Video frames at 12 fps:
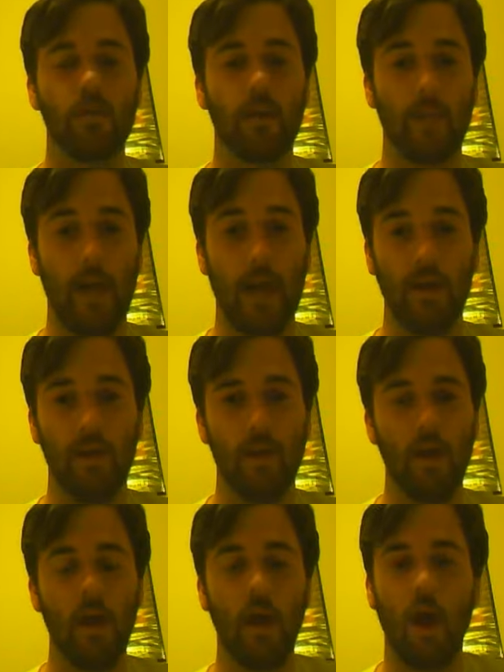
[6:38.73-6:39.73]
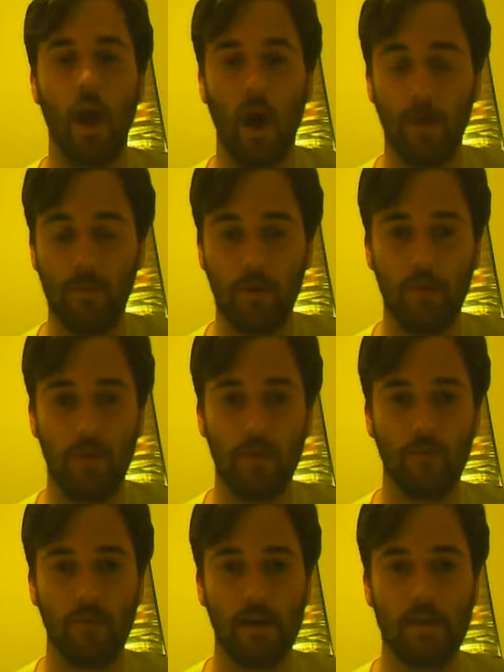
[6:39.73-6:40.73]
ladder up to the
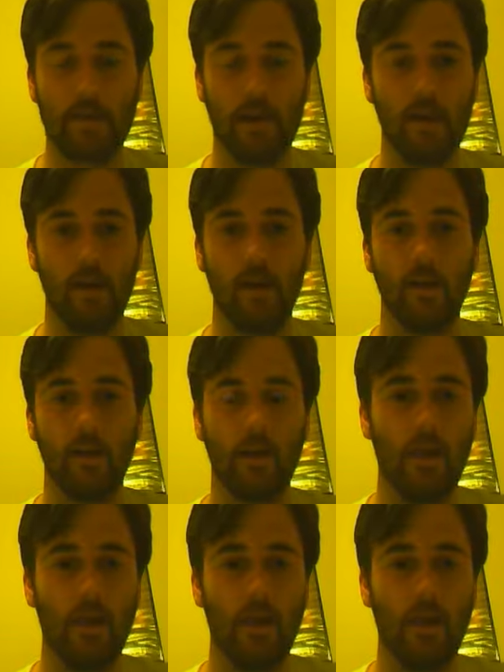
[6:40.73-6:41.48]
ringside area,